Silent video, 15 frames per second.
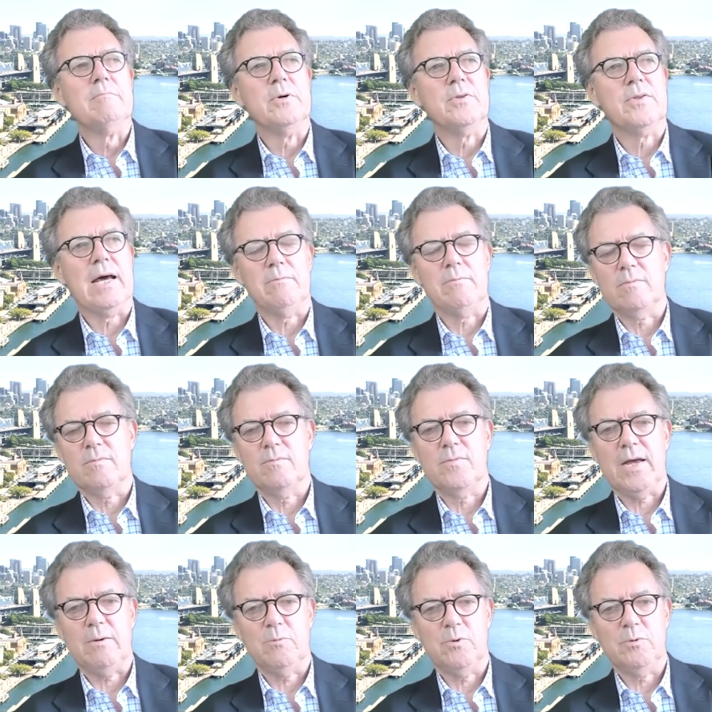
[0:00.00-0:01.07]
but that
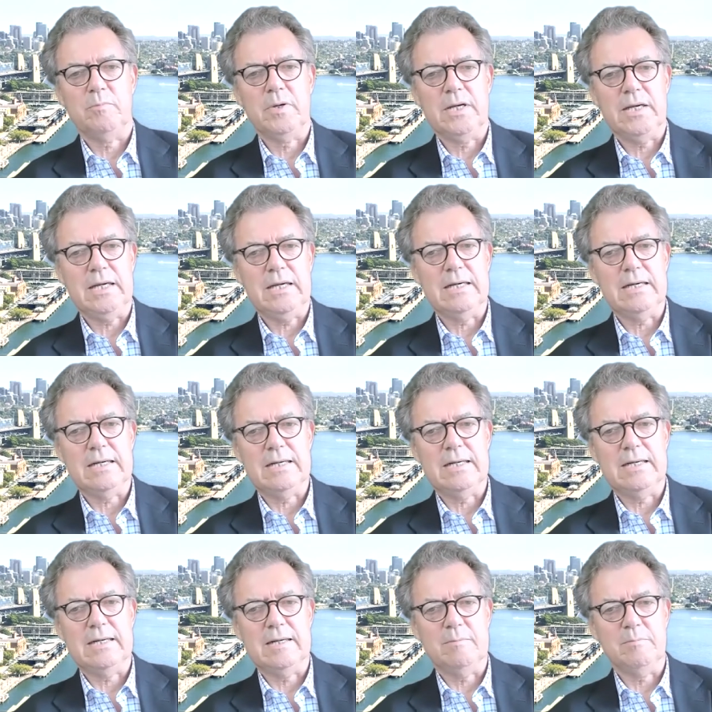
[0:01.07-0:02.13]
that would be
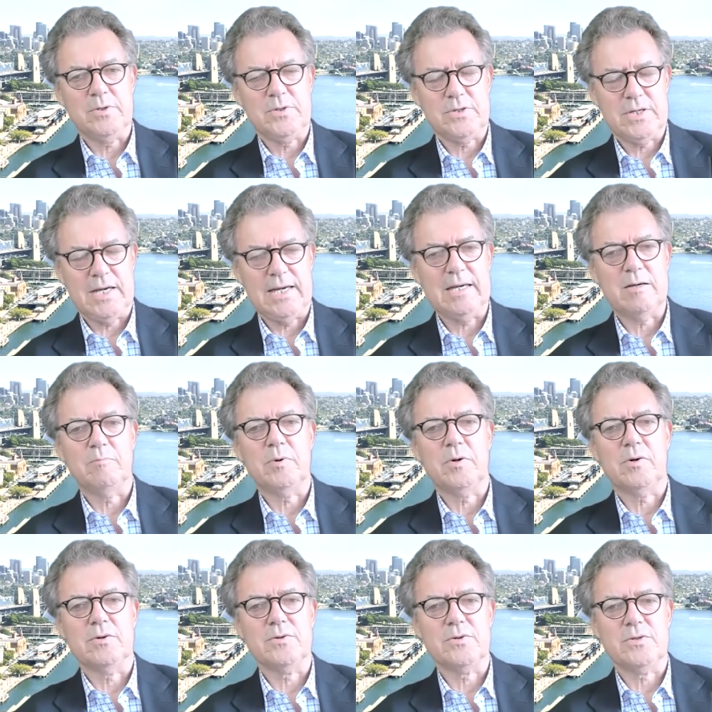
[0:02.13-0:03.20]
a mistake
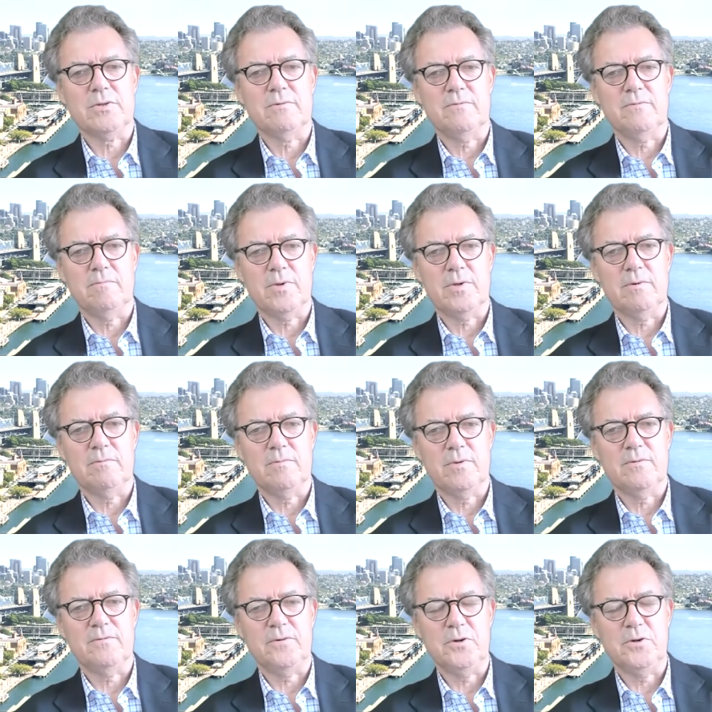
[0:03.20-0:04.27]
because the the,
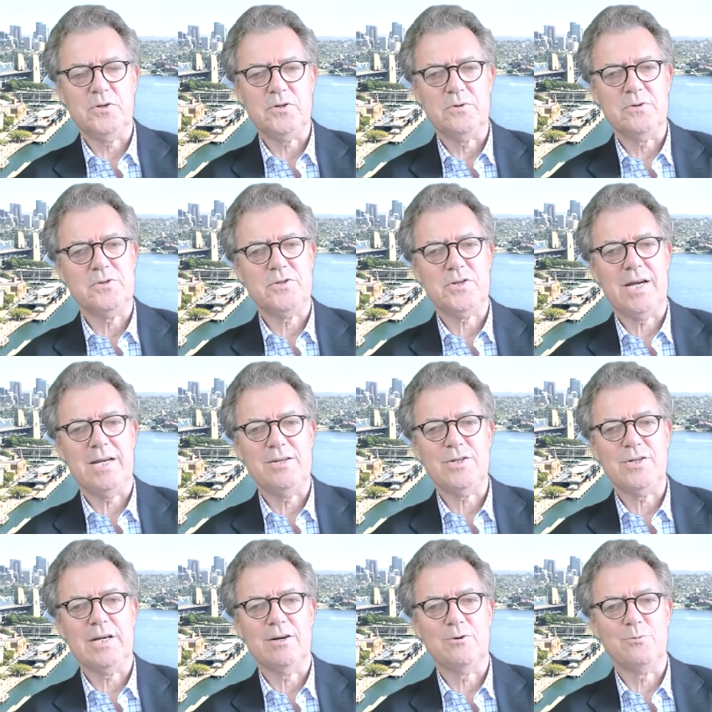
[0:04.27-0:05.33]
the future is
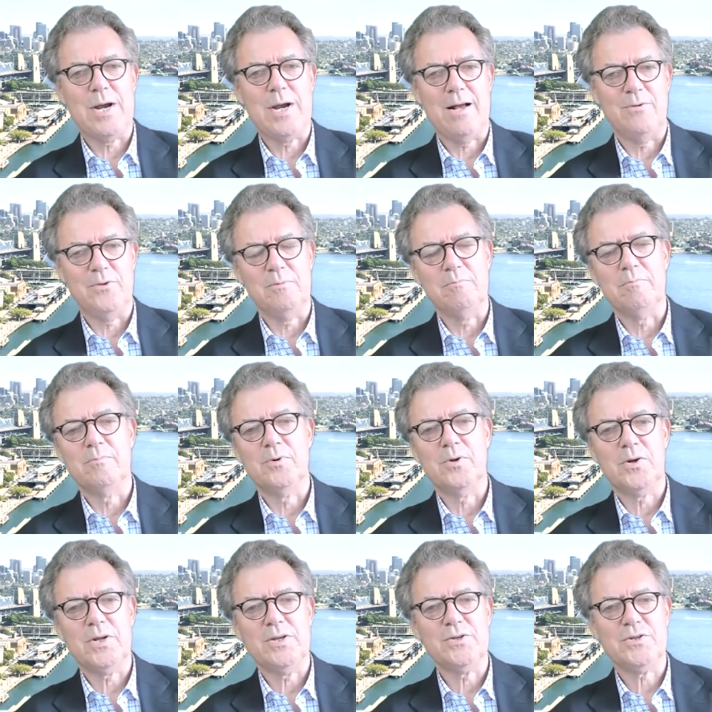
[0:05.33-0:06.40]
changing around them,
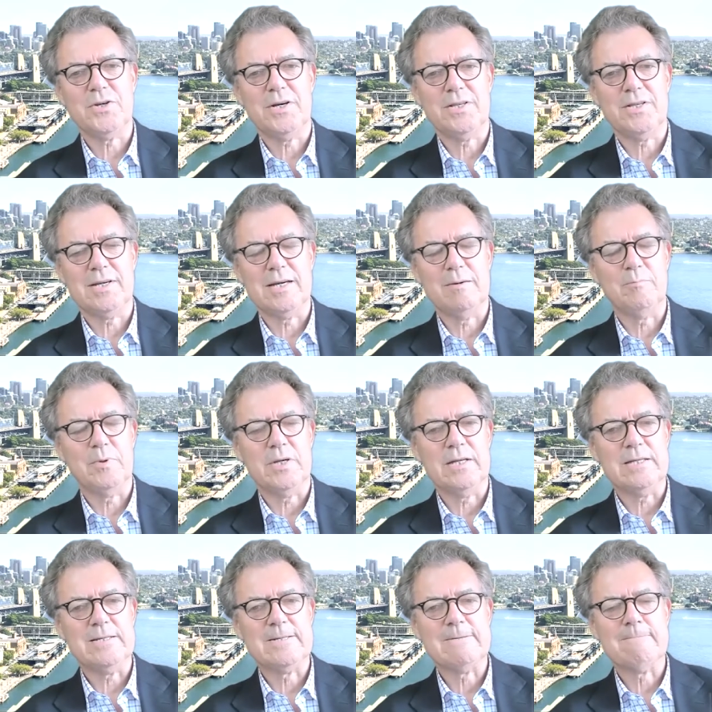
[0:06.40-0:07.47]
not inside the
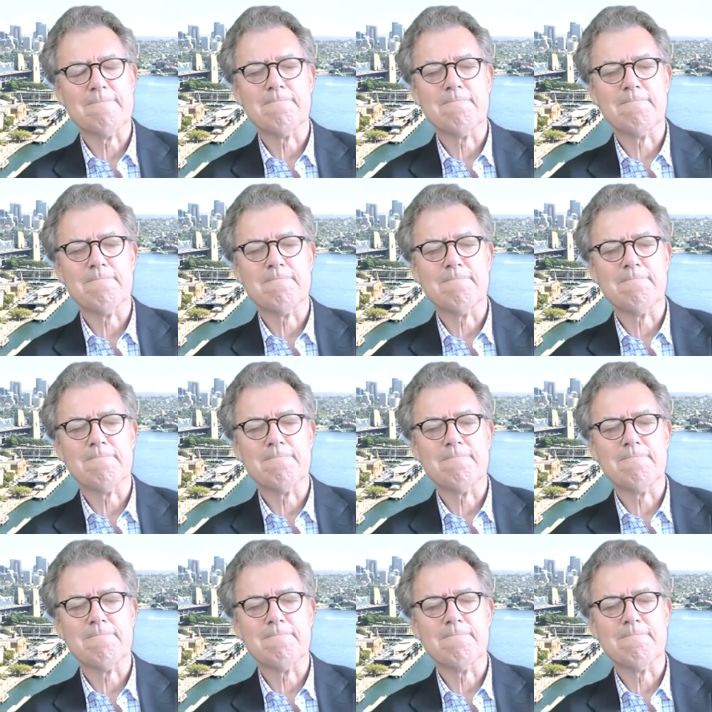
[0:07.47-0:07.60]
companies.